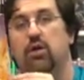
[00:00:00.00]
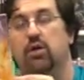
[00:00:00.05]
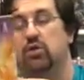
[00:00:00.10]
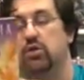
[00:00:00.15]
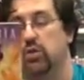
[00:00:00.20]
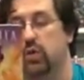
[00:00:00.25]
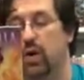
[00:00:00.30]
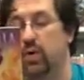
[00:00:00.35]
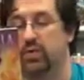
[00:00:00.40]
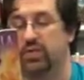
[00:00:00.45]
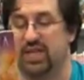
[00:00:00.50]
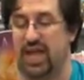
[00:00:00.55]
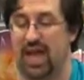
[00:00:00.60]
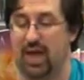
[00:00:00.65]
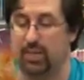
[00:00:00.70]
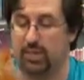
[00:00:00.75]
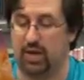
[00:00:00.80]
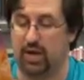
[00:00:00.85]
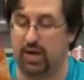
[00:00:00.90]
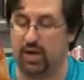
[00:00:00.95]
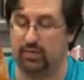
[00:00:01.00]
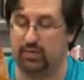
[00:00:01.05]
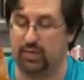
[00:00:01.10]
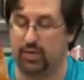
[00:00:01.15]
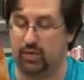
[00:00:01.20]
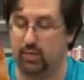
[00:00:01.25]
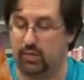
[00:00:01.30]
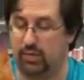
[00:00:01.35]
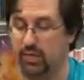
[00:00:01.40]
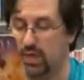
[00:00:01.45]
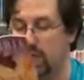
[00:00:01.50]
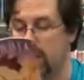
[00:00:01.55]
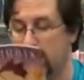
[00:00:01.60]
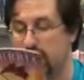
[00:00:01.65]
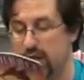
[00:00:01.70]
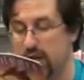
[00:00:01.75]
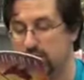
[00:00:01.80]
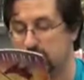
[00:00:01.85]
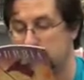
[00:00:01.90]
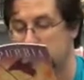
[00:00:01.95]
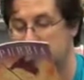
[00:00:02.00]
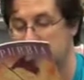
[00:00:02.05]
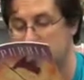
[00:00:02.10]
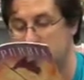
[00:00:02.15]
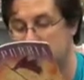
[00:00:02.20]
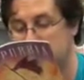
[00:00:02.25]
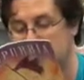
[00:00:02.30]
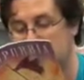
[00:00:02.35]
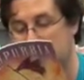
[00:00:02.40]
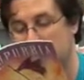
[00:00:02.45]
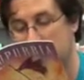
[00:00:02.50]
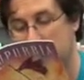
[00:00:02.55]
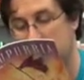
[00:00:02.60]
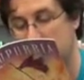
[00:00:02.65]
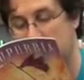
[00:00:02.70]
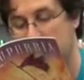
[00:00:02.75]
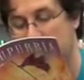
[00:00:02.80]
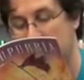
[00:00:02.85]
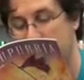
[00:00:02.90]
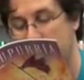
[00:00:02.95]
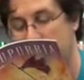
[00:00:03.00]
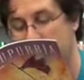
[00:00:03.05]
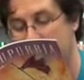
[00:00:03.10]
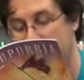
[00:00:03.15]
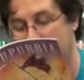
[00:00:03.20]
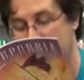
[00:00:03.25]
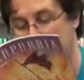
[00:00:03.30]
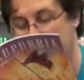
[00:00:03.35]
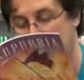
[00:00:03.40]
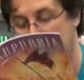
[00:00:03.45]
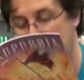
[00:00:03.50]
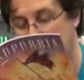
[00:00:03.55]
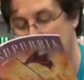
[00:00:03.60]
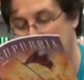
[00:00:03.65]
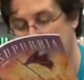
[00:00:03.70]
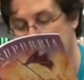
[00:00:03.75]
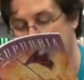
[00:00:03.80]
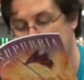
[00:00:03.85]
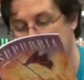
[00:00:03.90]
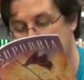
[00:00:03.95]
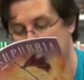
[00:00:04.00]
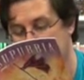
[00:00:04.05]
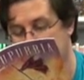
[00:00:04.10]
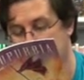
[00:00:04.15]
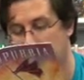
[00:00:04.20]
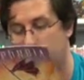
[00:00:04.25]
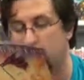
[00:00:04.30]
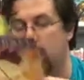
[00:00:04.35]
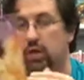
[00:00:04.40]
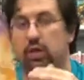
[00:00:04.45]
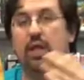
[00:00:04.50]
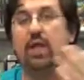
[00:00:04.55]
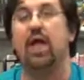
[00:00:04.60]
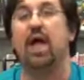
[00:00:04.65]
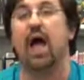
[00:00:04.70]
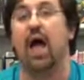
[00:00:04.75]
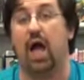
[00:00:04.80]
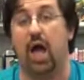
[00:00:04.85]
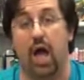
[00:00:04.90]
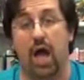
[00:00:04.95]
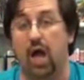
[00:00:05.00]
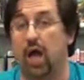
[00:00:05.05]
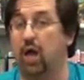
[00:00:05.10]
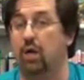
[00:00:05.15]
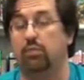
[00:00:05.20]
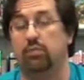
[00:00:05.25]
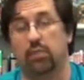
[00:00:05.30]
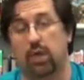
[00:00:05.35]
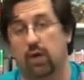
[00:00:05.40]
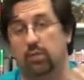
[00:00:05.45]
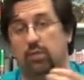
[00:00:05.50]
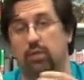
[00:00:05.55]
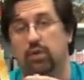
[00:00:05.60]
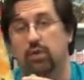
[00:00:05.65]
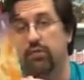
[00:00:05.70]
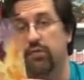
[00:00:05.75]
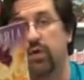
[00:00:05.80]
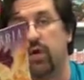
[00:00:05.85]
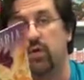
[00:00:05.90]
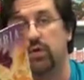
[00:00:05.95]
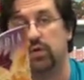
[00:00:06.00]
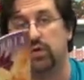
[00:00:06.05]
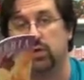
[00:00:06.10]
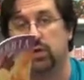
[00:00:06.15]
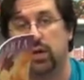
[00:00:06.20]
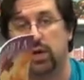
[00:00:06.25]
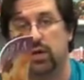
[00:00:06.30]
So I was happy enough that when they announced at the end that, you know, we'll be back with an ongoing in the fall, I'm looking forward to it.